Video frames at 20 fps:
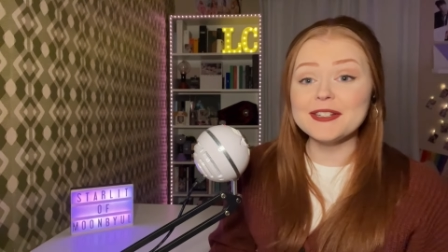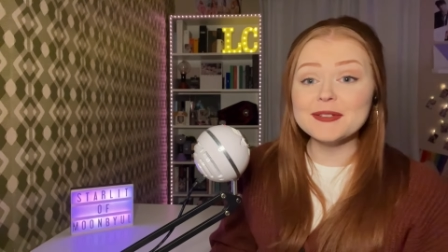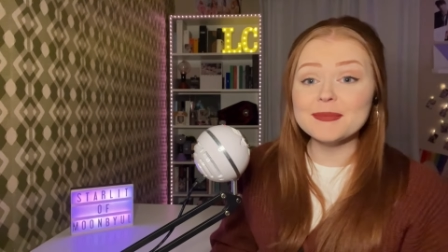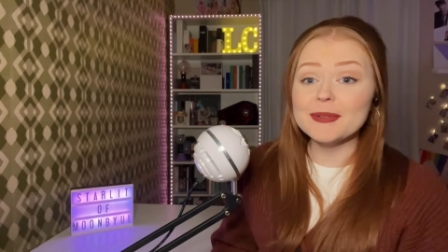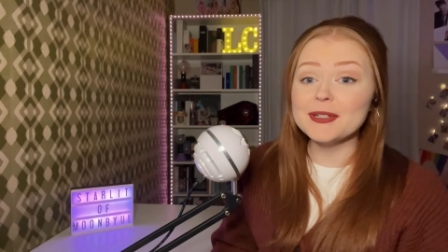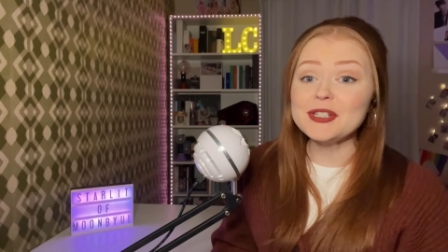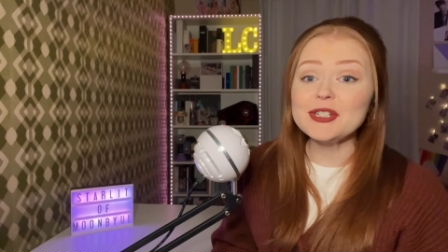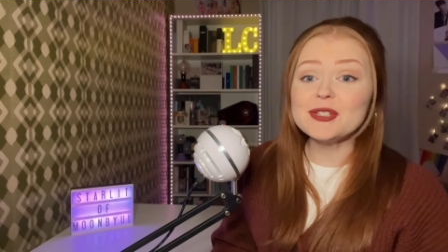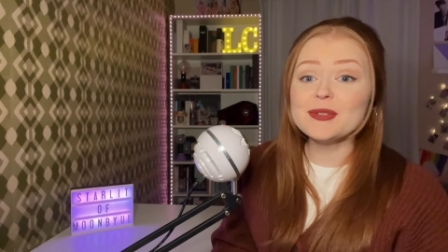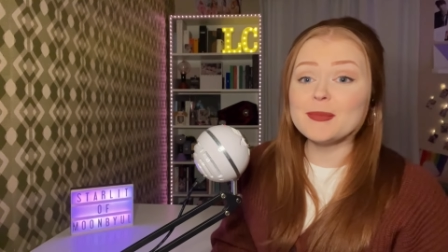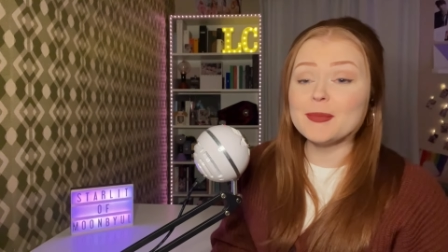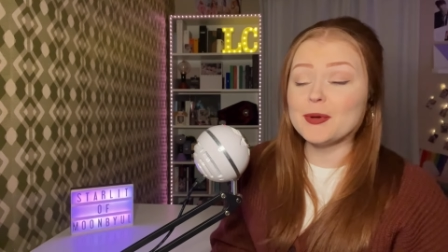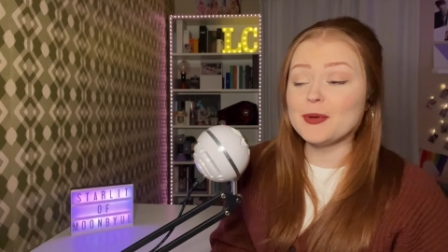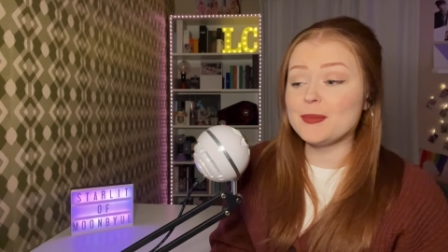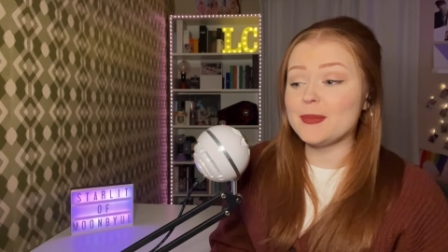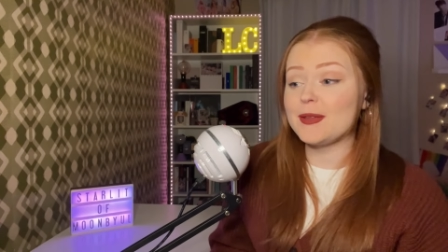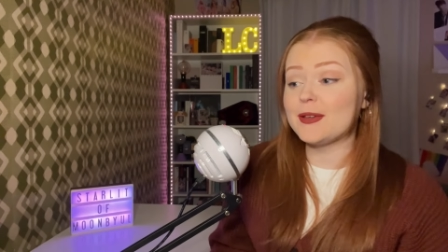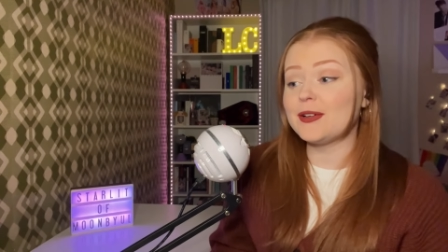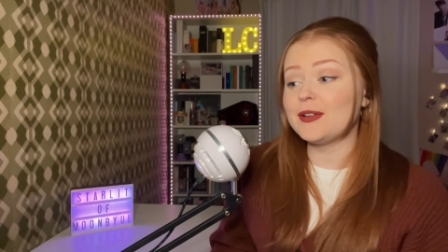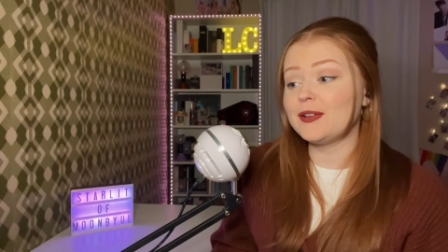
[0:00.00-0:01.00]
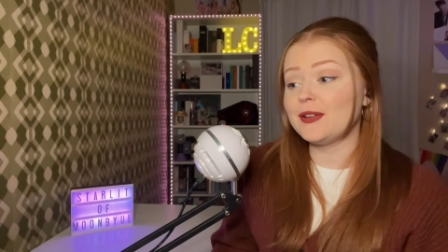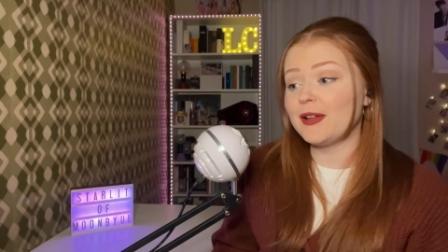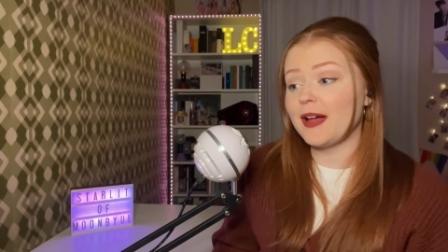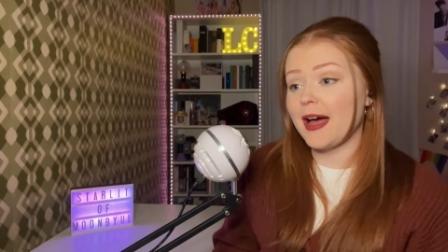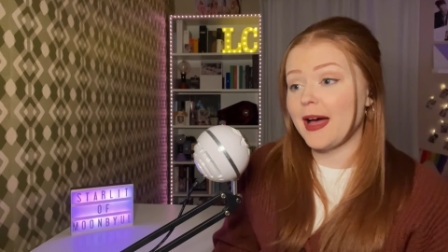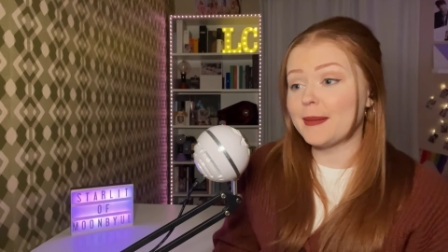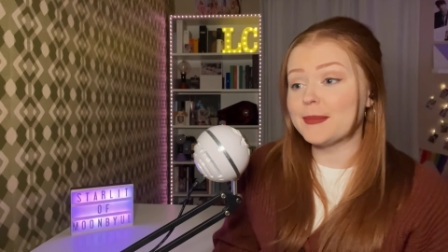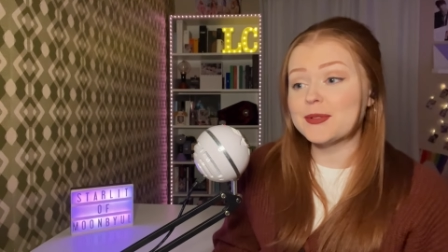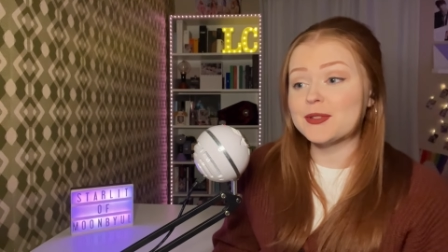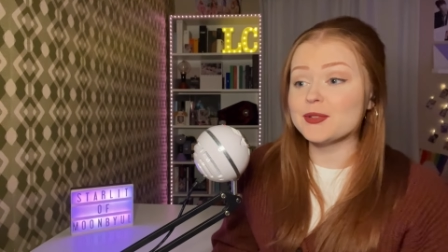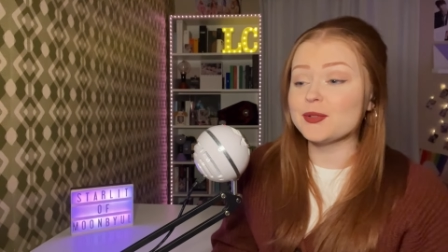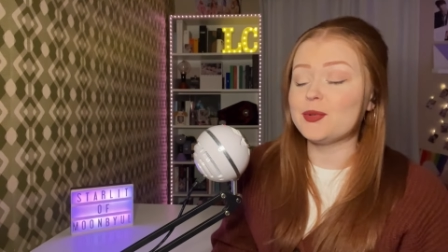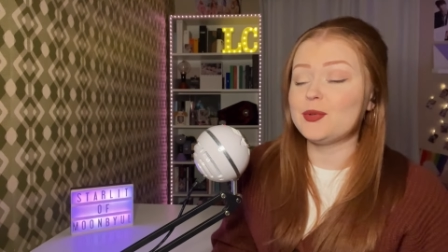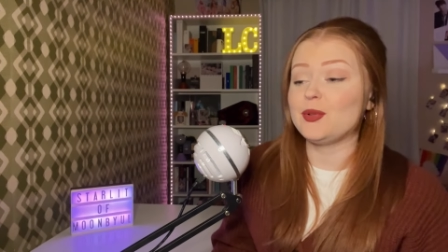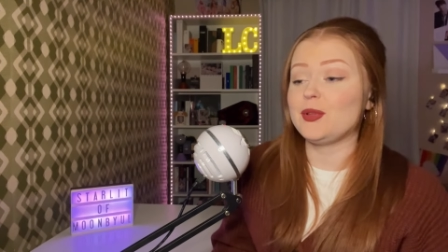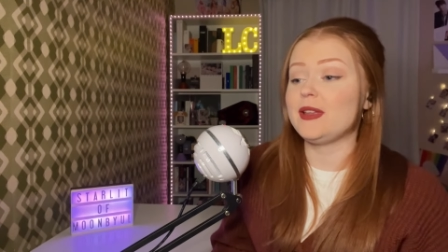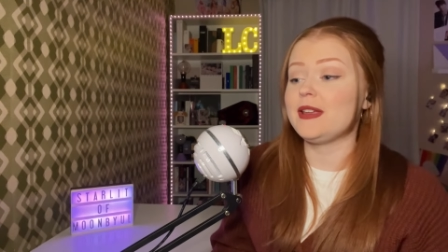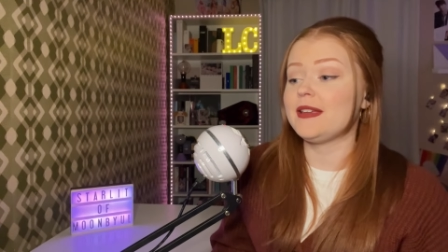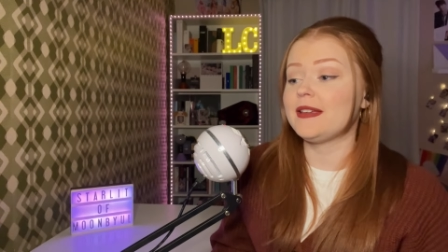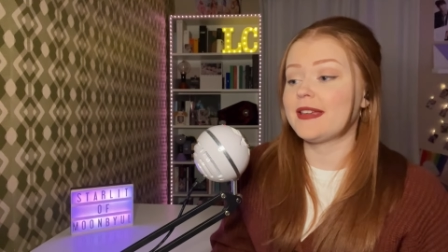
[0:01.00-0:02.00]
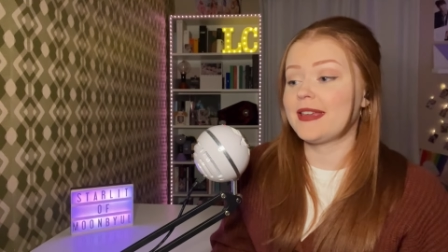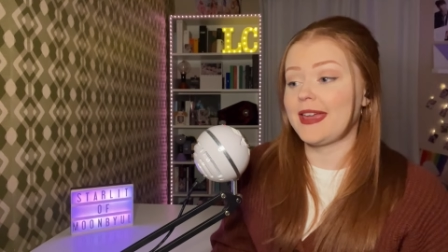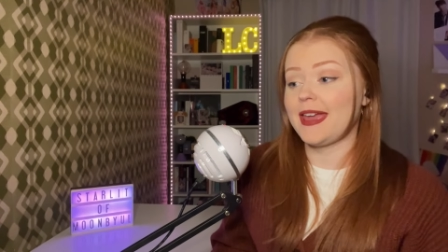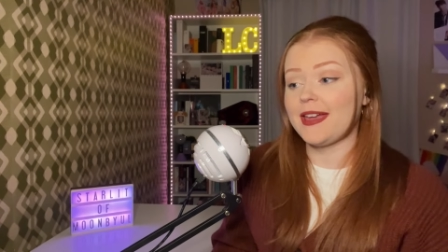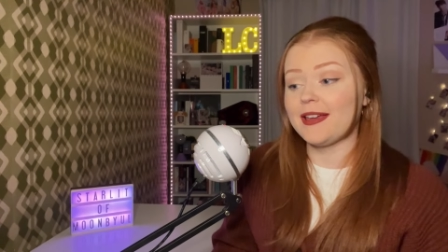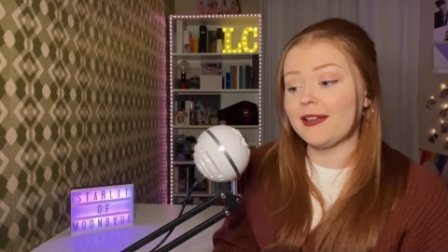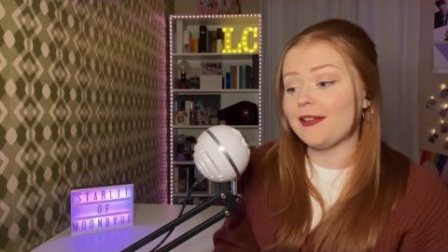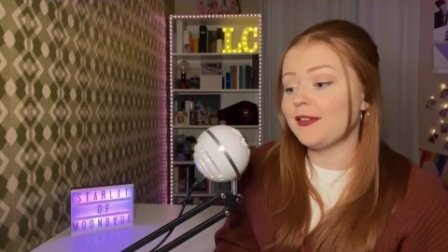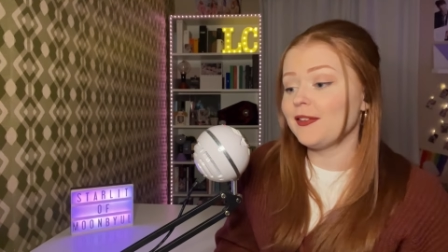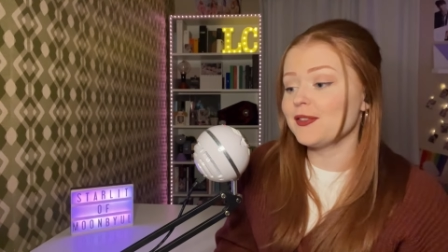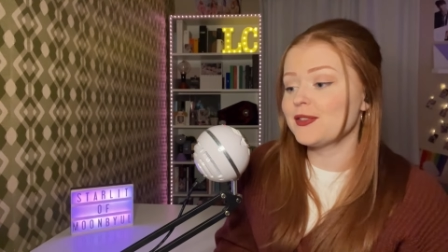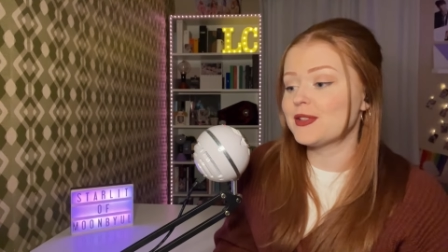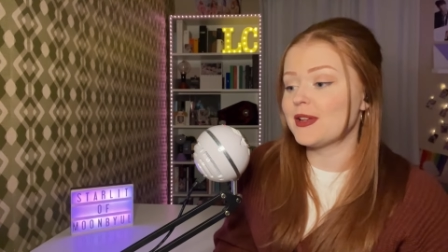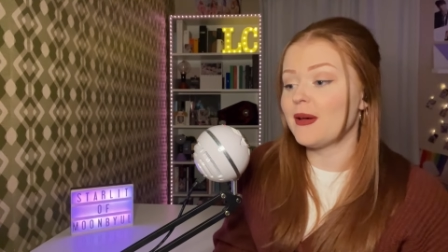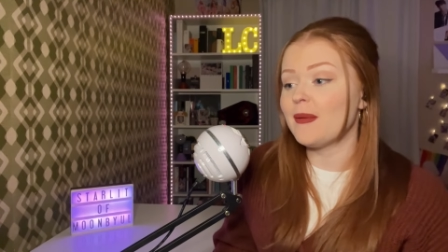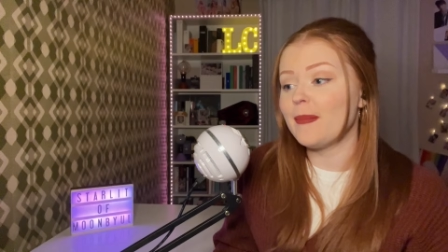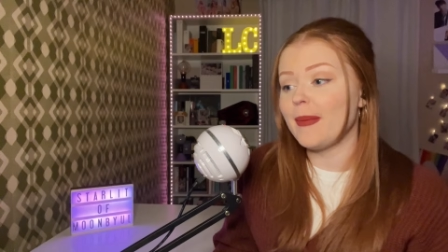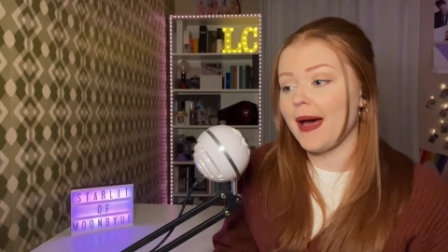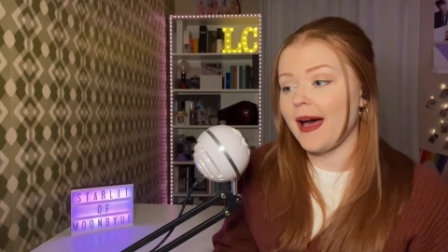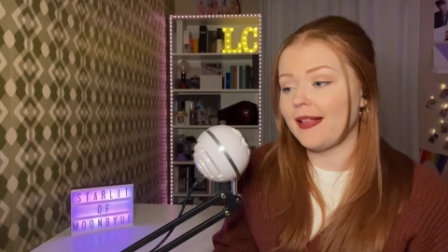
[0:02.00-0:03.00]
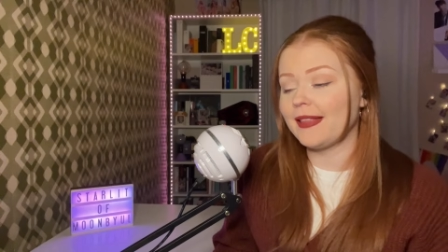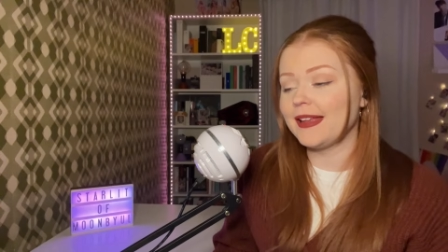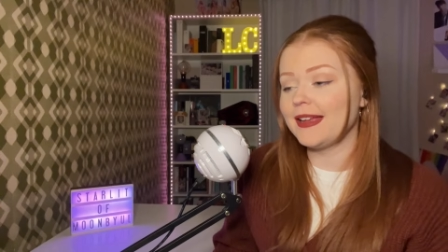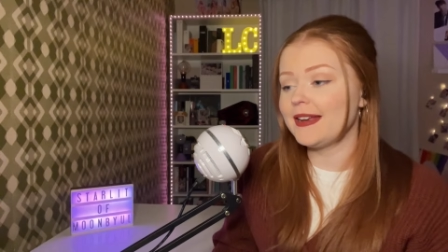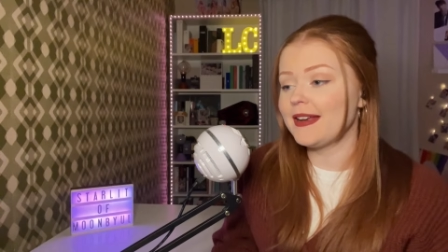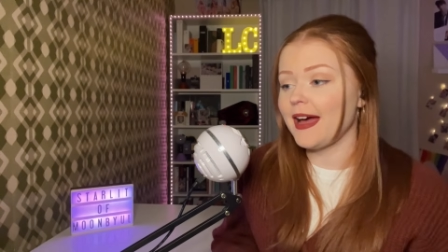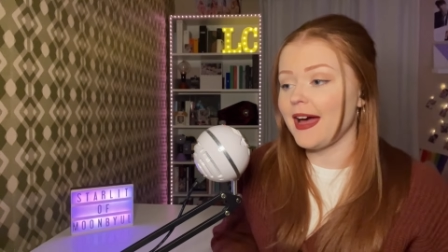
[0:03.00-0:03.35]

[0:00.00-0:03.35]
as much as Moonbyul absolutely kills a ballad,